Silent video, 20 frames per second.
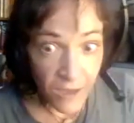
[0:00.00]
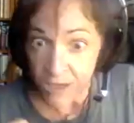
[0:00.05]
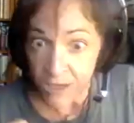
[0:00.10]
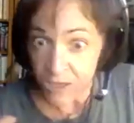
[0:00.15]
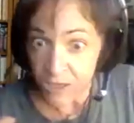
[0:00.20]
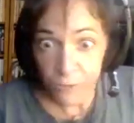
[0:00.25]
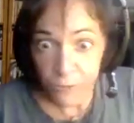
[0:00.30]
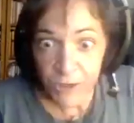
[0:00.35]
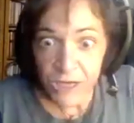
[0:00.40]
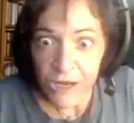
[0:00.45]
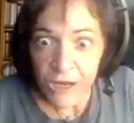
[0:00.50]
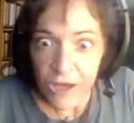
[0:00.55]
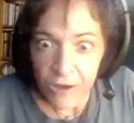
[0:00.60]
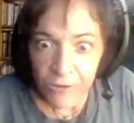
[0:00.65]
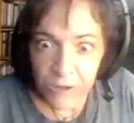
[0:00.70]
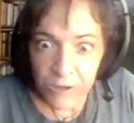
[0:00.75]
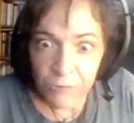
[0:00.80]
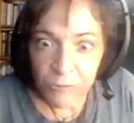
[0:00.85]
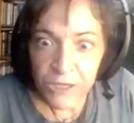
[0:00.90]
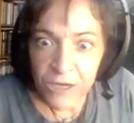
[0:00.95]
You wouldn't know.
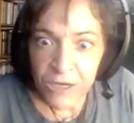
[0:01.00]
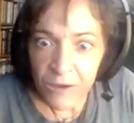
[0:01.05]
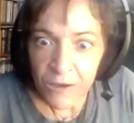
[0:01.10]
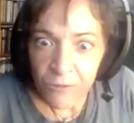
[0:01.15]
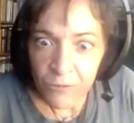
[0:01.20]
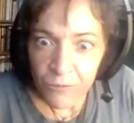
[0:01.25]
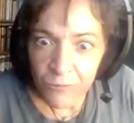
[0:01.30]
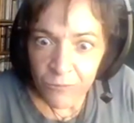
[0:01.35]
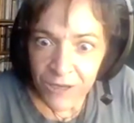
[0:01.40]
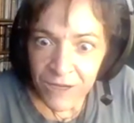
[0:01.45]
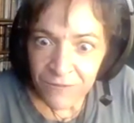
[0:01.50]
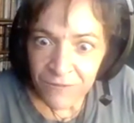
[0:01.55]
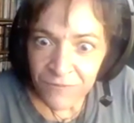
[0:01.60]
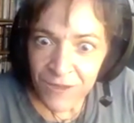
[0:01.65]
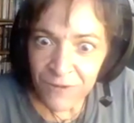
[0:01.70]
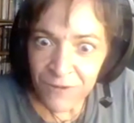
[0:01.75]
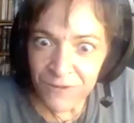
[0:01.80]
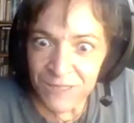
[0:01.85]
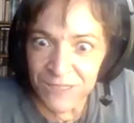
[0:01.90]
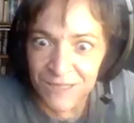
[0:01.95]
You wouldn't know. What if
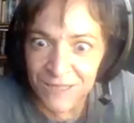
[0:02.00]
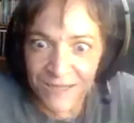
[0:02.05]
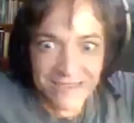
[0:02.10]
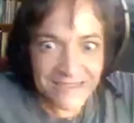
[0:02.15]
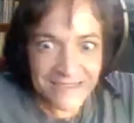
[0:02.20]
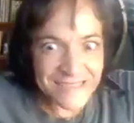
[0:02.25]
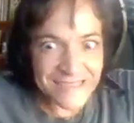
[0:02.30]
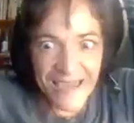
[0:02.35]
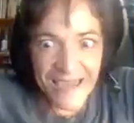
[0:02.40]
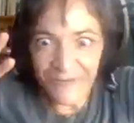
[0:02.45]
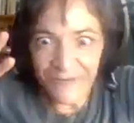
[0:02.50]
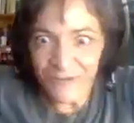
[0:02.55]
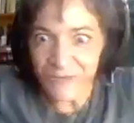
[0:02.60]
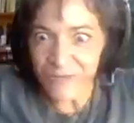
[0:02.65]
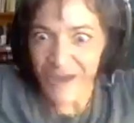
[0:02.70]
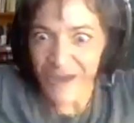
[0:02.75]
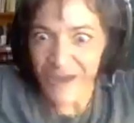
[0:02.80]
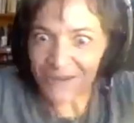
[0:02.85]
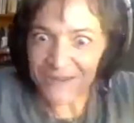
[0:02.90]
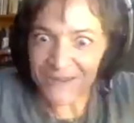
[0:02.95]
there was a side with
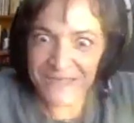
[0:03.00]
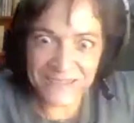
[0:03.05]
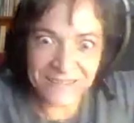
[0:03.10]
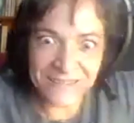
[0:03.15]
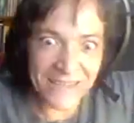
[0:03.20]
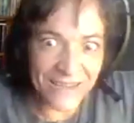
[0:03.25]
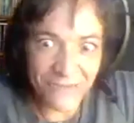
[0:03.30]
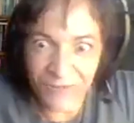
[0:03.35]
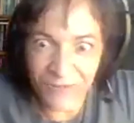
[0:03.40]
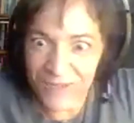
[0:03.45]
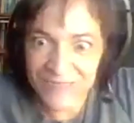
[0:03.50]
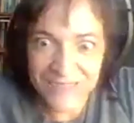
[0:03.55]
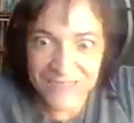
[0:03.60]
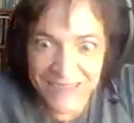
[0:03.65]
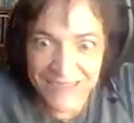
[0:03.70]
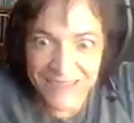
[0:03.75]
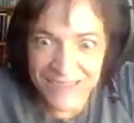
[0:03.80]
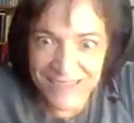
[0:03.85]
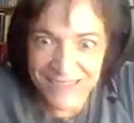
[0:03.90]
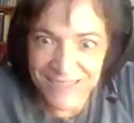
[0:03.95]
battles and like one
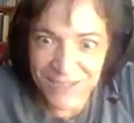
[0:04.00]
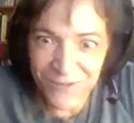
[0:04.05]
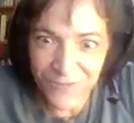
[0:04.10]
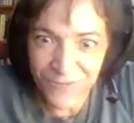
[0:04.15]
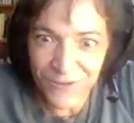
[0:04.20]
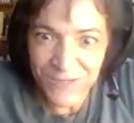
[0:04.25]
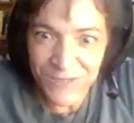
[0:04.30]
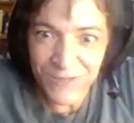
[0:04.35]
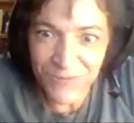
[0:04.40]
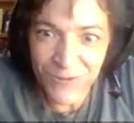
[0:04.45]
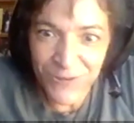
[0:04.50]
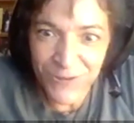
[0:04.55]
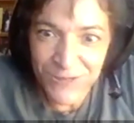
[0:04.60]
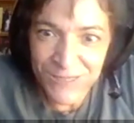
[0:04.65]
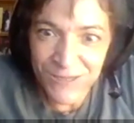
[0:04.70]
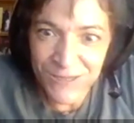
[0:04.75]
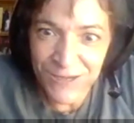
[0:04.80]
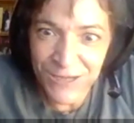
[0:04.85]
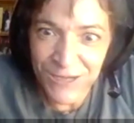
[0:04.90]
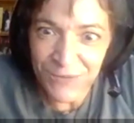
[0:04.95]
side gets to you first? Of course,
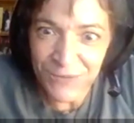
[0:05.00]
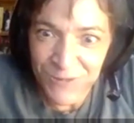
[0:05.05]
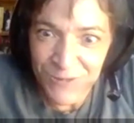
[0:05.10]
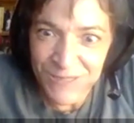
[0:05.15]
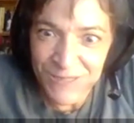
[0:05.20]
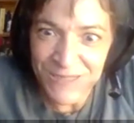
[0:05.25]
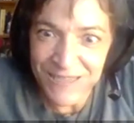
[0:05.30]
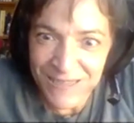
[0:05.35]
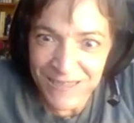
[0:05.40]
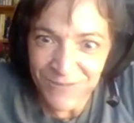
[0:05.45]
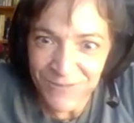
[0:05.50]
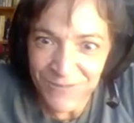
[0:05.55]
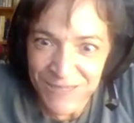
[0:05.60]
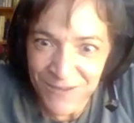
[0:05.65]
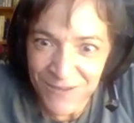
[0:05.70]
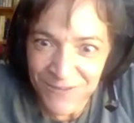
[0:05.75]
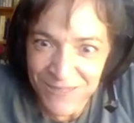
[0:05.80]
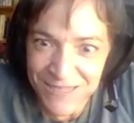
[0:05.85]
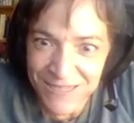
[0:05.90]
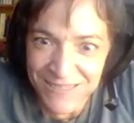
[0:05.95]
they're going to present
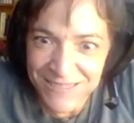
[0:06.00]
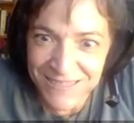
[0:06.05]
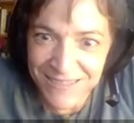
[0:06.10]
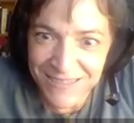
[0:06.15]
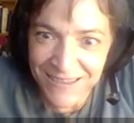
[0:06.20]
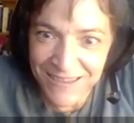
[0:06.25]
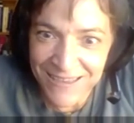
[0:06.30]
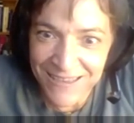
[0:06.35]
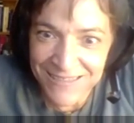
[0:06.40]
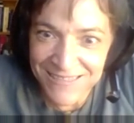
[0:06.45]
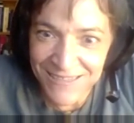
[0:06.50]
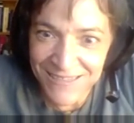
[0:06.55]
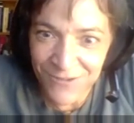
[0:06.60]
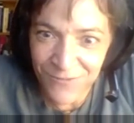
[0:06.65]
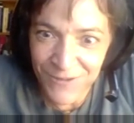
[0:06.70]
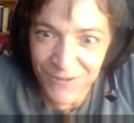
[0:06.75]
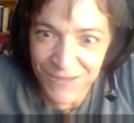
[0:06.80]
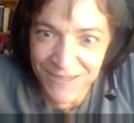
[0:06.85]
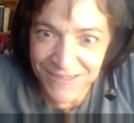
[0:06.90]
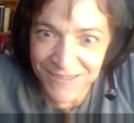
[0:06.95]
themselves as the guys
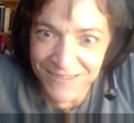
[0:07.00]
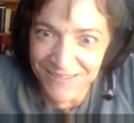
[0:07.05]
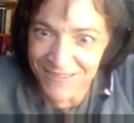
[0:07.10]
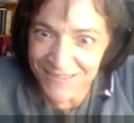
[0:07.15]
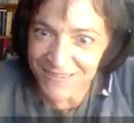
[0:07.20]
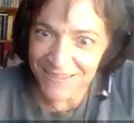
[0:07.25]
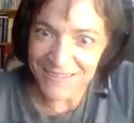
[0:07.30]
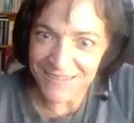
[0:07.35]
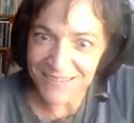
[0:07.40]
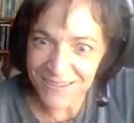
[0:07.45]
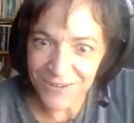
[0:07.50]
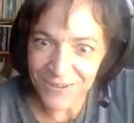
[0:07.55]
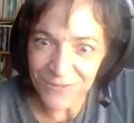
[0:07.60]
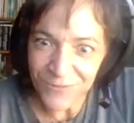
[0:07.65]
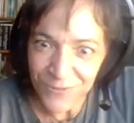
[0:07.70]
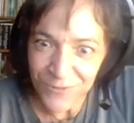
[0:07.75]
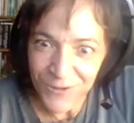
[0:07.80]
that are for